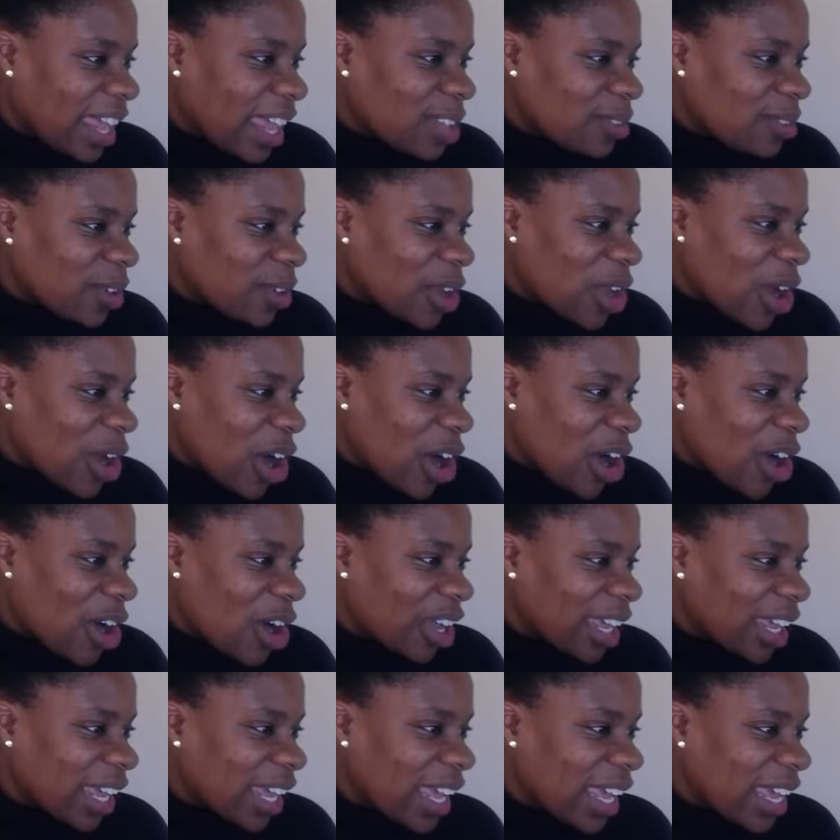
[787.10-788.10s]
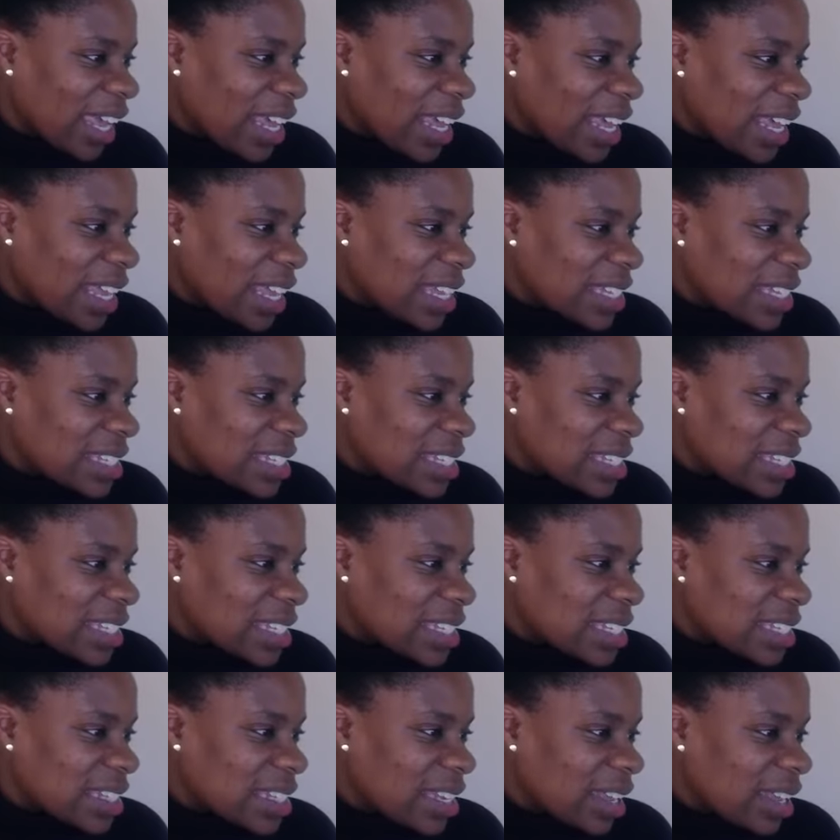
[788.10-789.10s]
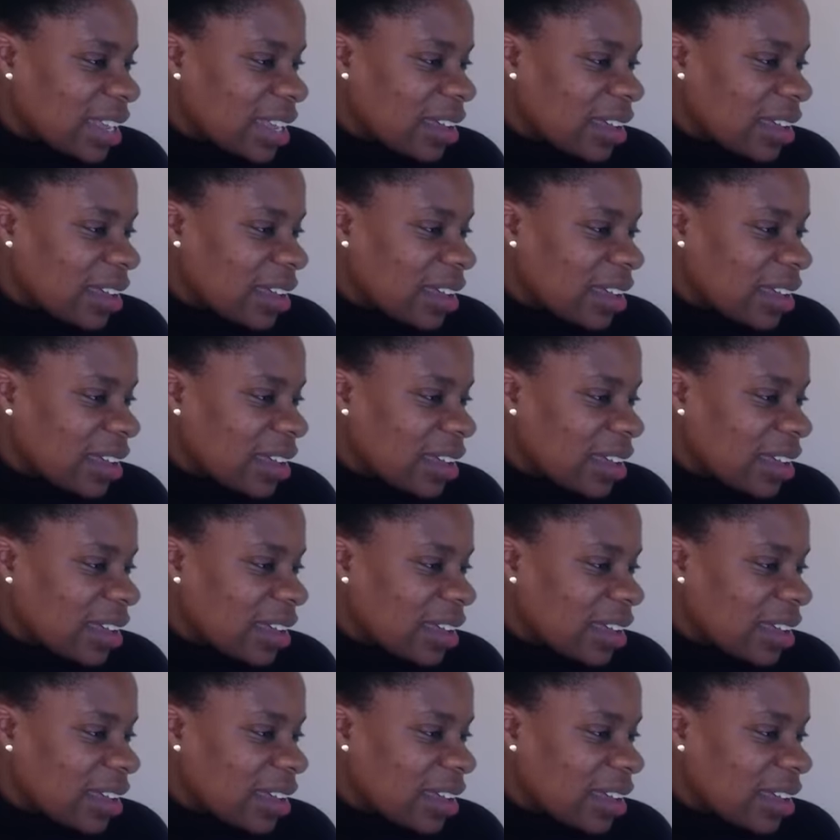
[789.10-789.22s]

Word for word: Catherine Hogg is